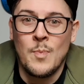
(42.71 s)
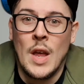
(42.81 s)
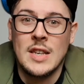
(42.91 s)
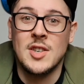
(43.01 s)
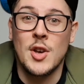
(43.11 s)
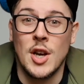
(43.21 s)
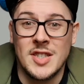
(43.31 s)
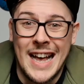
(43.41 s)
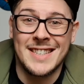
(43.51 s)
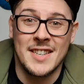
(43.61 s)
So guys,
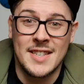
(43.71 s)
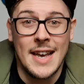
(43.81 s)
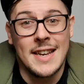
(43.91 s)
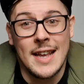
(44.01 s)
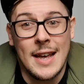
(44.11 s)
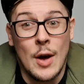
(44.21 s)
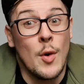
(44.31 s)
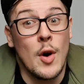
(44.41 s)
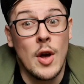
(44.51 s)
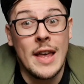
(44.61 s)
as I said,
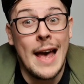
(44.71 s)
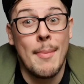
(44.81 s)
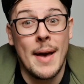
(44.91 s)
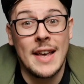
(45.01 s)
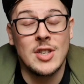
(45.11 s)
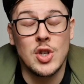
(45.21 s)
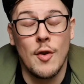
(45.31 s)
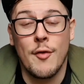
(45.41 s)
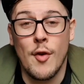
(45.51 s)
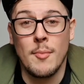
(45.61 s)
care package
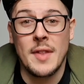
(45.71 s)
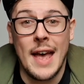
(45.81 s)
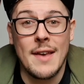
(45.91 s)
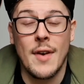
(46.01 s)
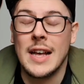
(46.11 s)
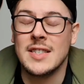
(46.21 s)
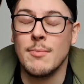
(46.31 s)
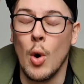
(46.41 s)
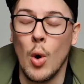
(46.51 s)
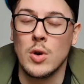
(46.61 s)
from Dave had
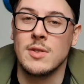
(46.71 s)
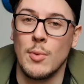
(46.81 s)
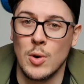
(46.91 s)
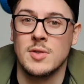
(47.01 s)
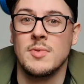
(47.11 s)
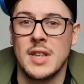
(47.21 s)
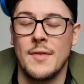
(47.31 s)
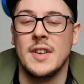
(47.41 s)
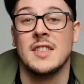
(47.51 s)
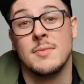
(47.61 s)
some awesome stuff
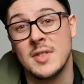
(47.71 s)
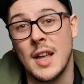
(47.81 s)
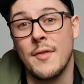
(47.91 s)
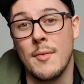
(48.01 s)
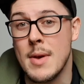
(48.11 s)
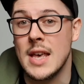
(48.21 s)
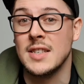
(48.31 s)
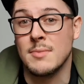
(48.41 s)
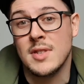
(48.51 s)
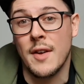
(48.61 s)
in it. Some stuff for me,
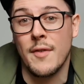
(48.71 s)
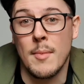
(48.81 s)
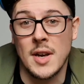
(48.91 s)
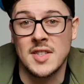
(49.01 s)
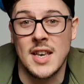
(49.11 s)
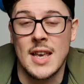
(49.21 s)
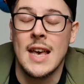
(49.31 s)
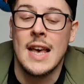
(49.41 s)
some stuff for Muggsy.